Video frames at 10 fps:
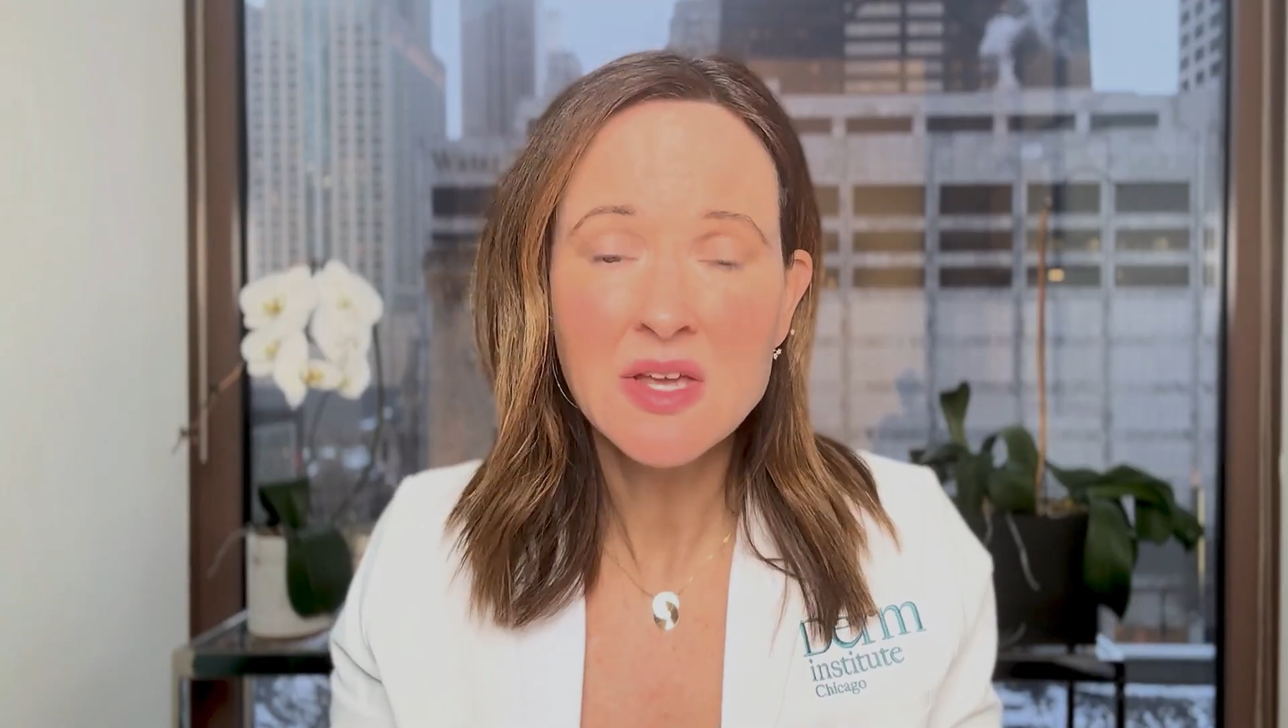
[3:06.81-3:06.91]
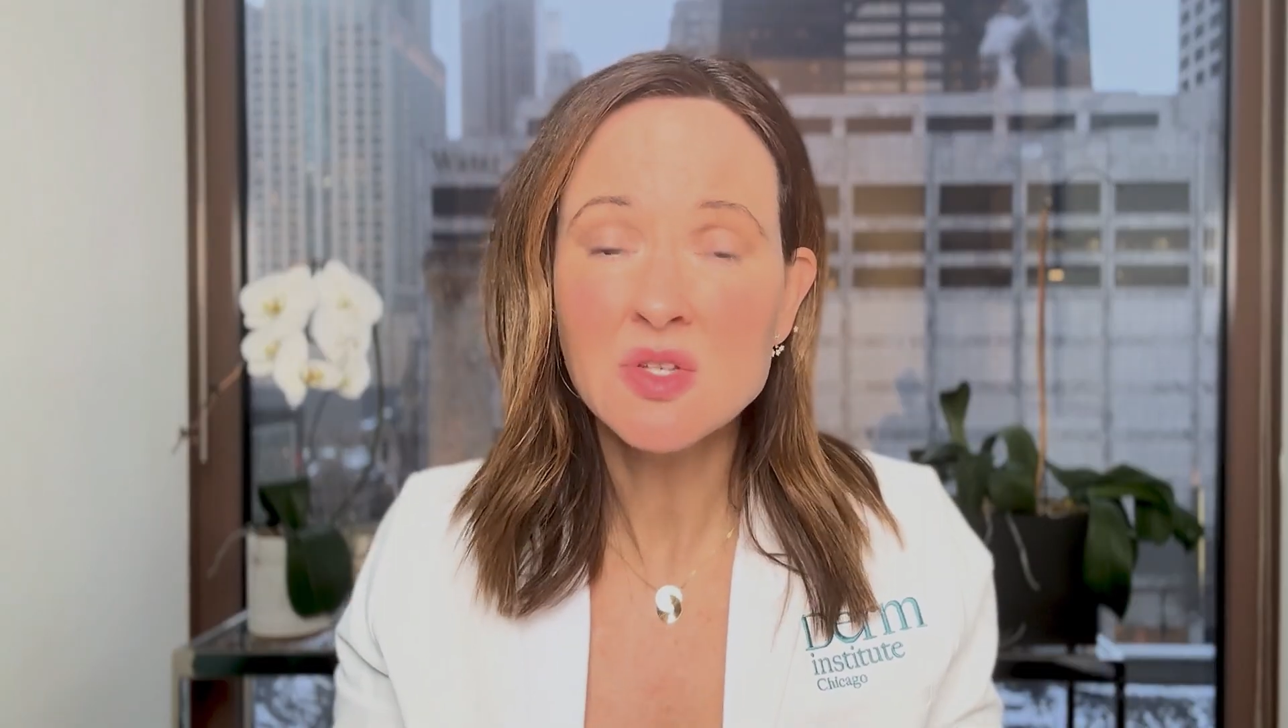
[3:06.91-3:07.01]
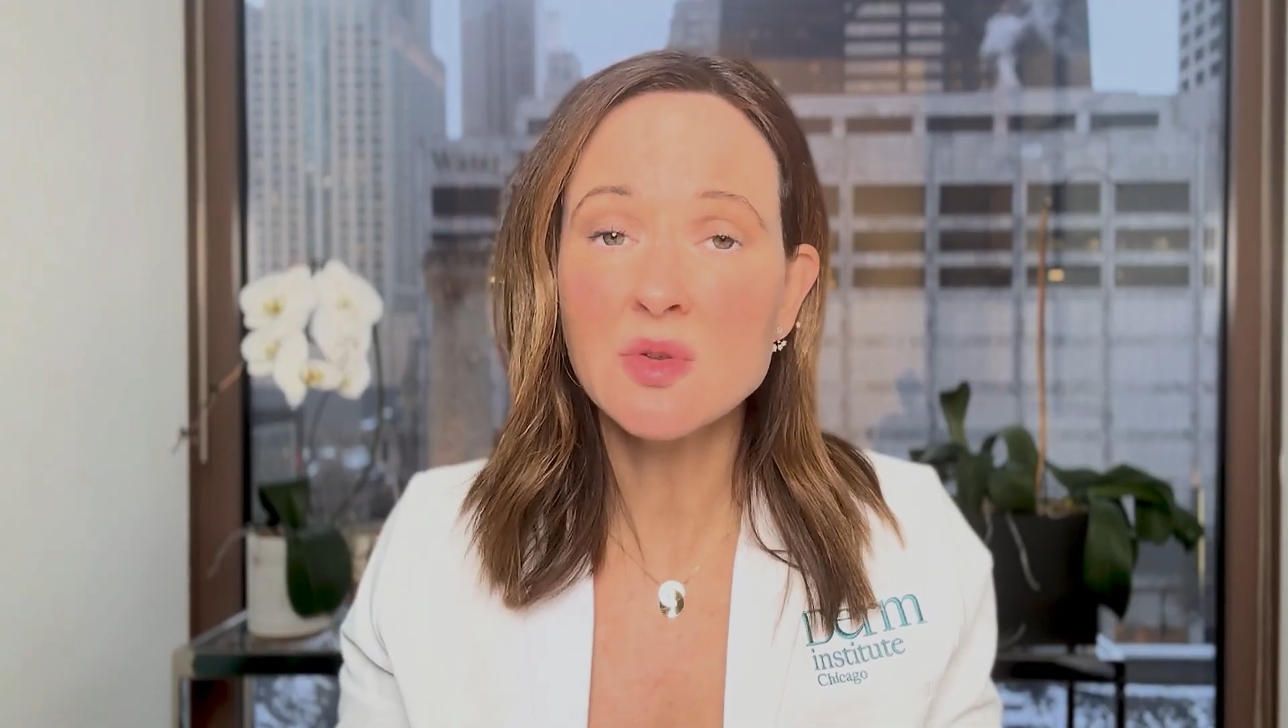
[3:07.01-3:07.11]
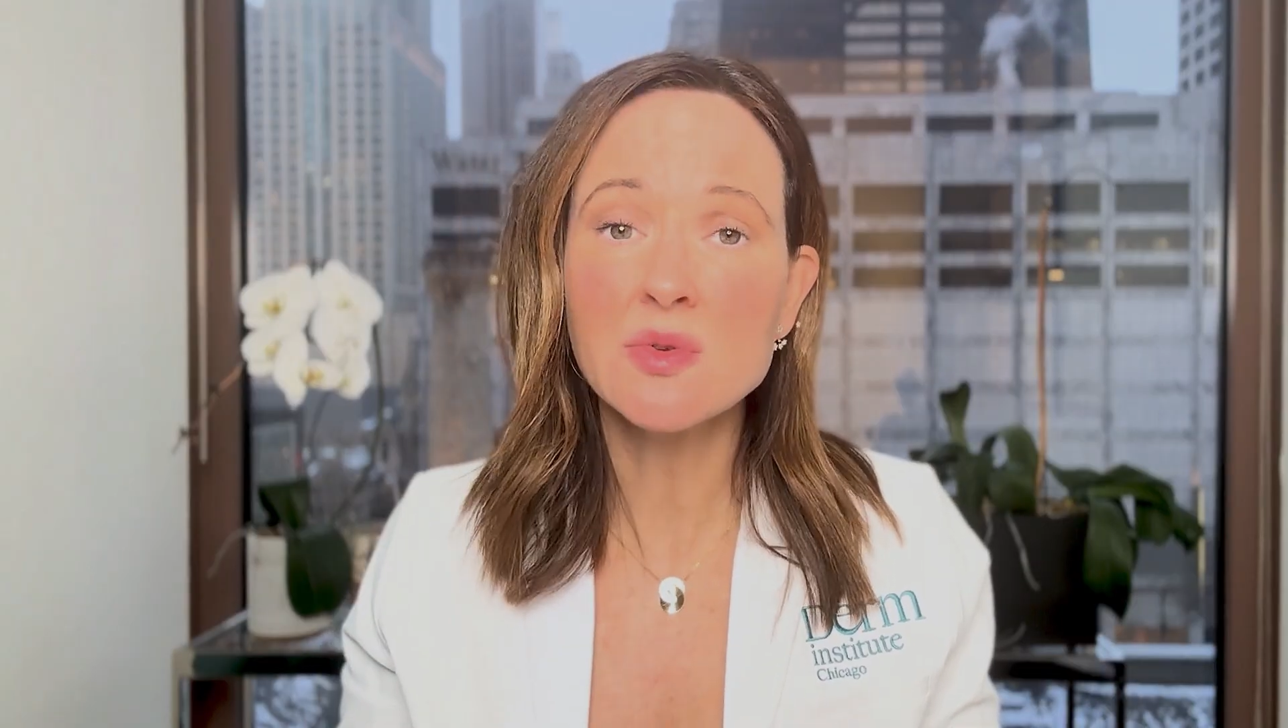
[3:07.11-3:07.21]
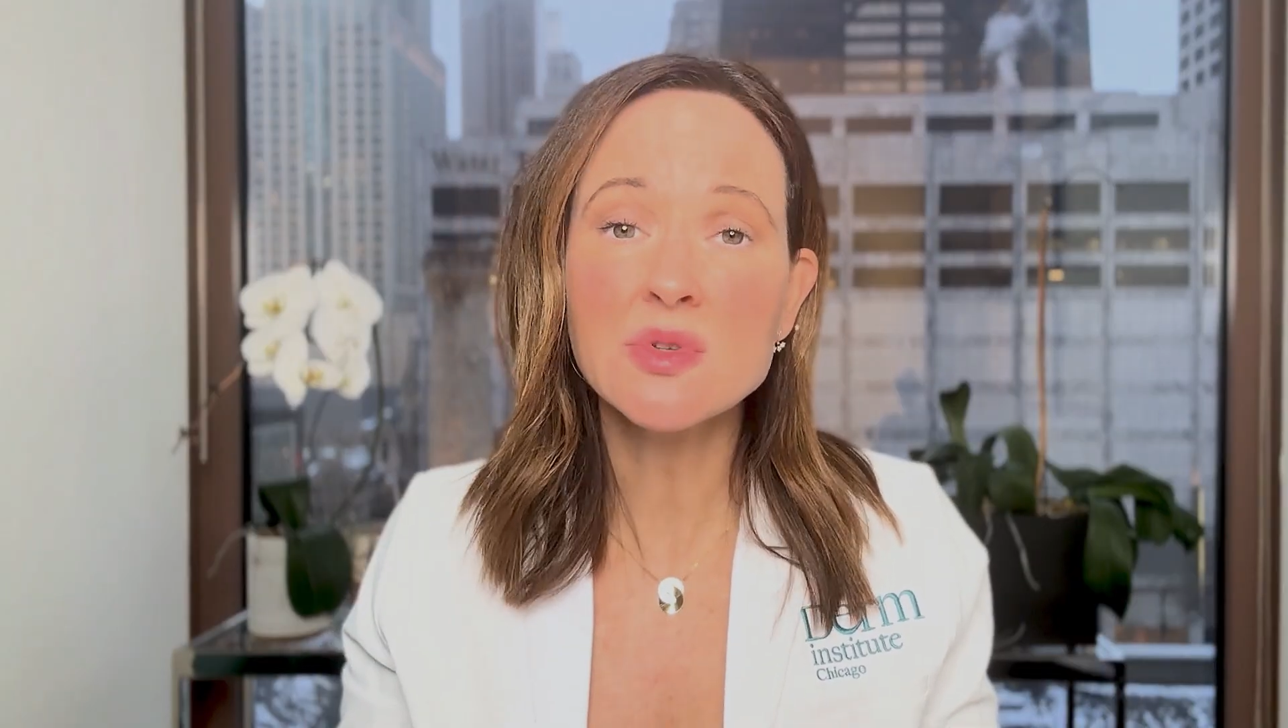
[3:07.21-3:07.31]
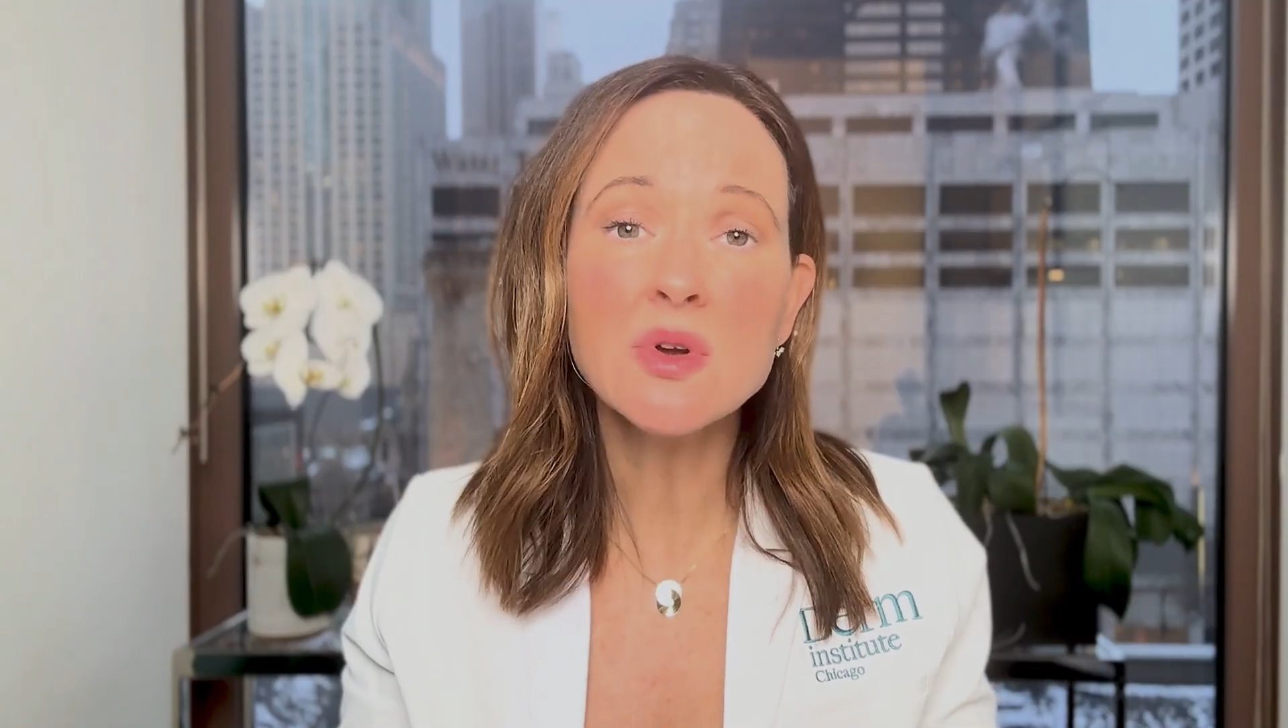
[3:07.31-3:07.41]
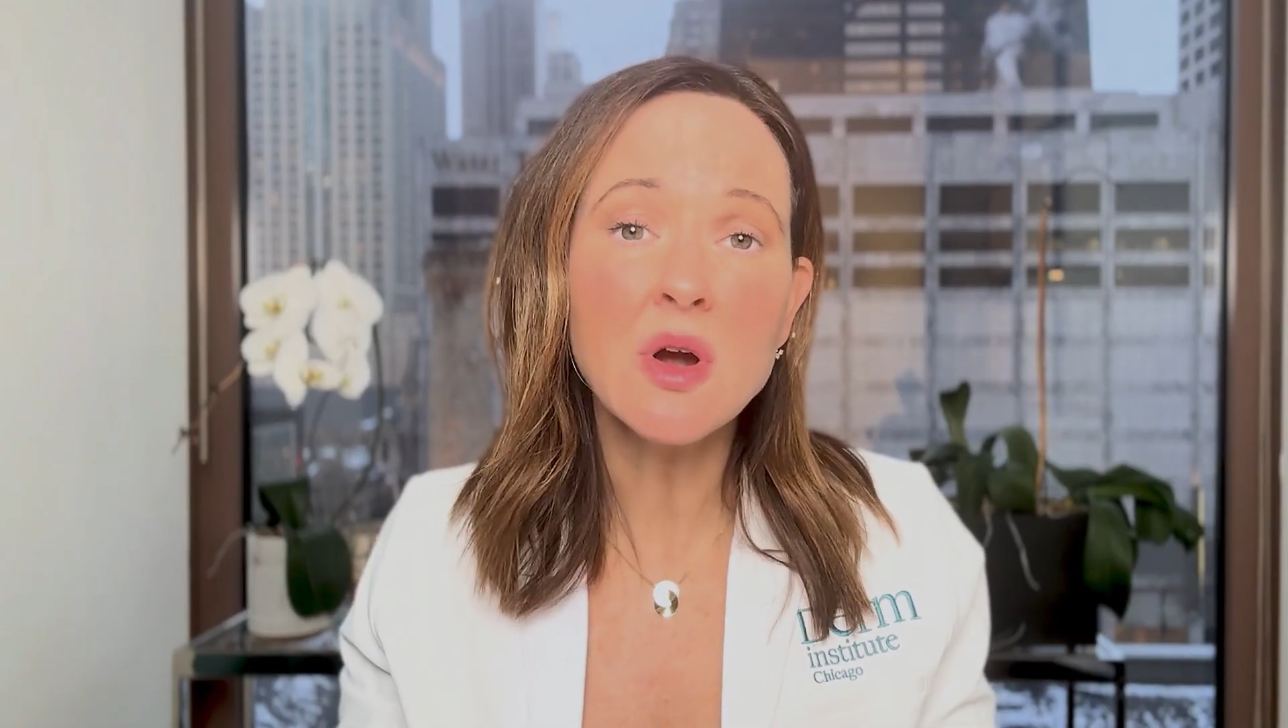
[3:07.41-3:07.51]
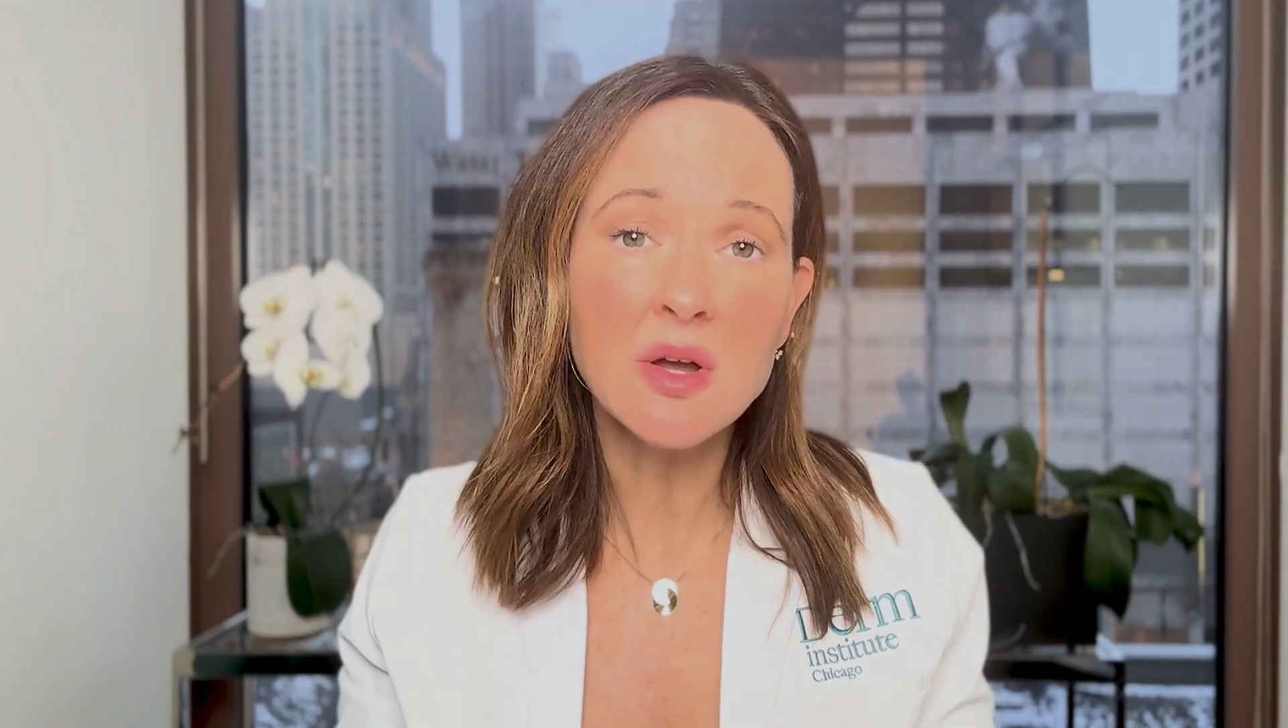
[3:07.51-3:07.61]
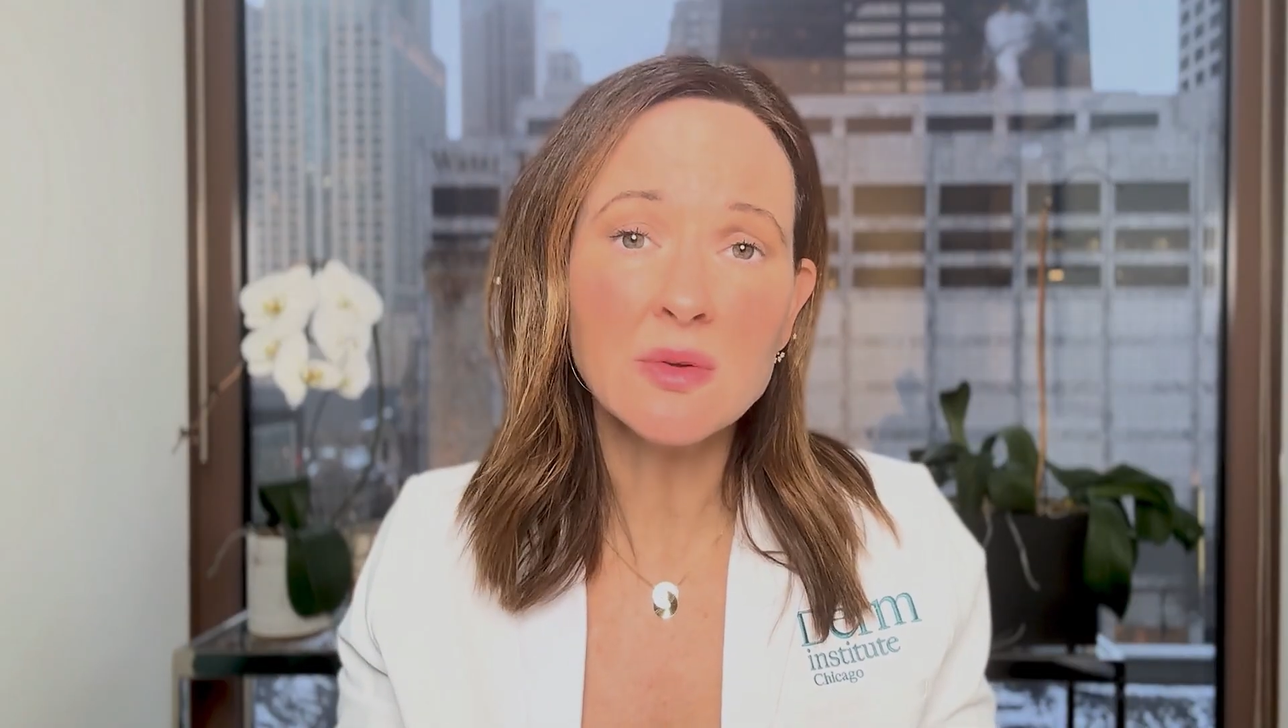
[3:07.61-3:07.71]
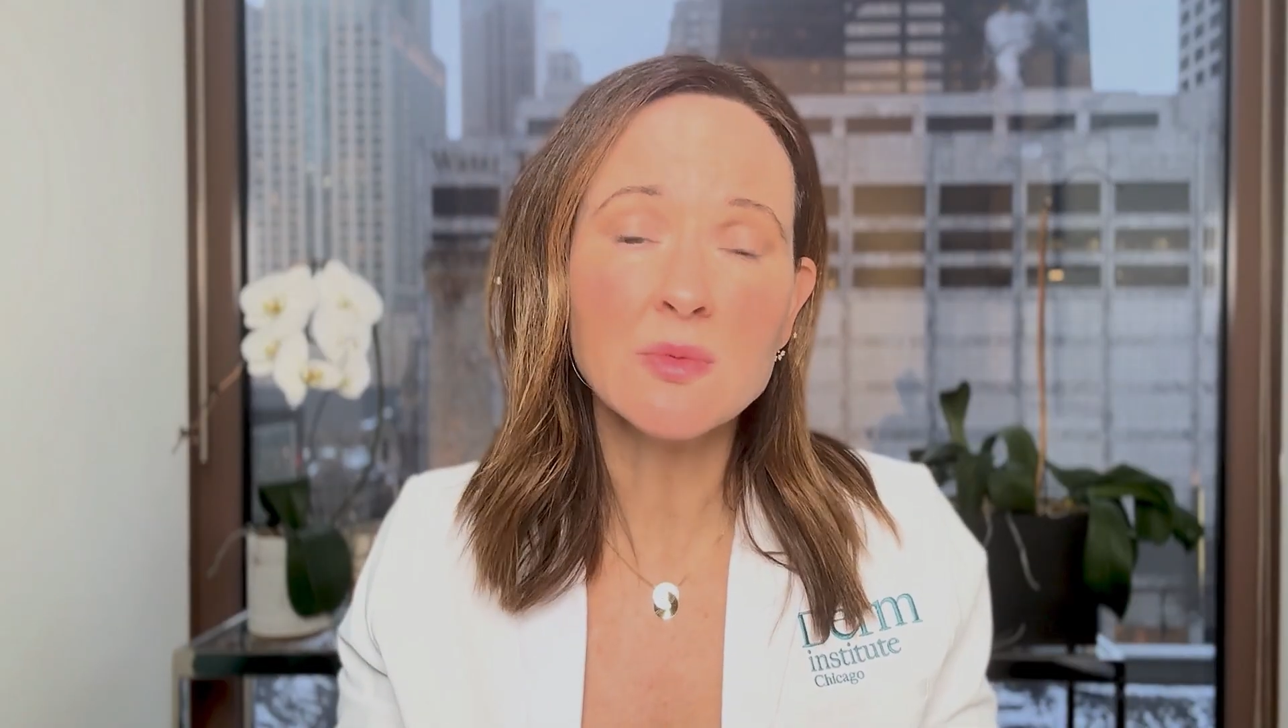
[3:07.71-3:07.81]
So those are
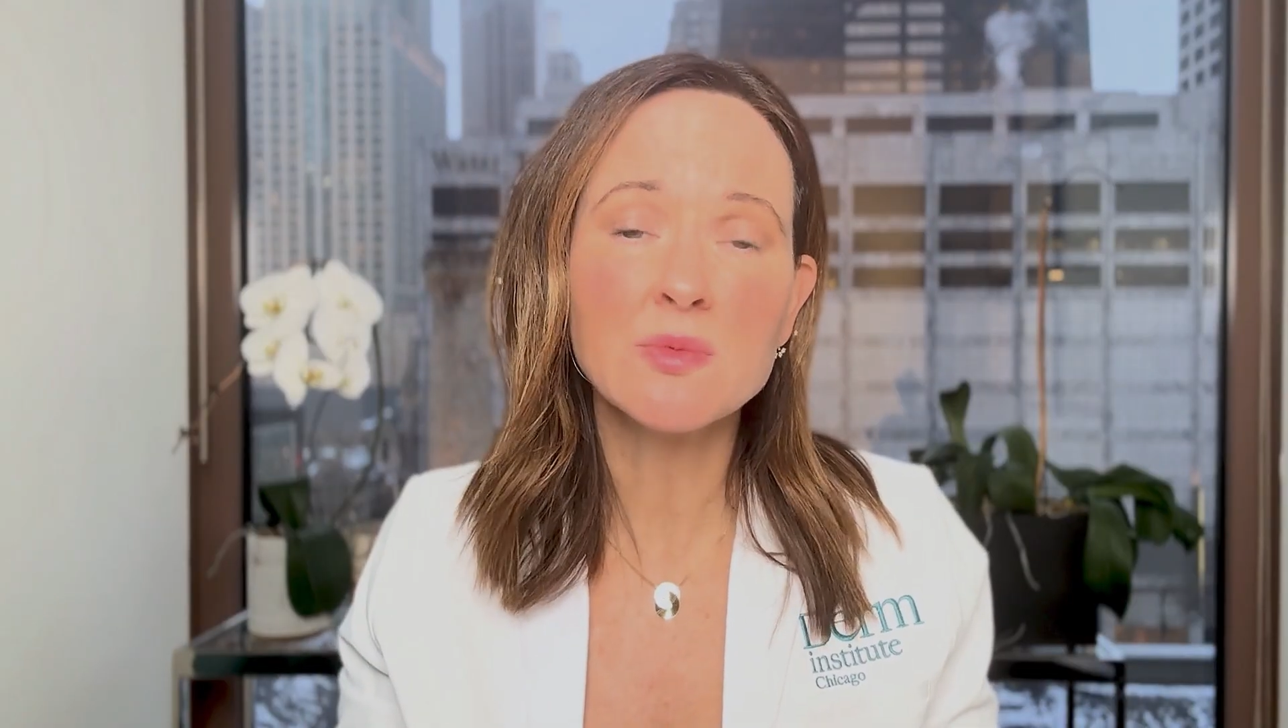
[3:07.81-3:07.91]
all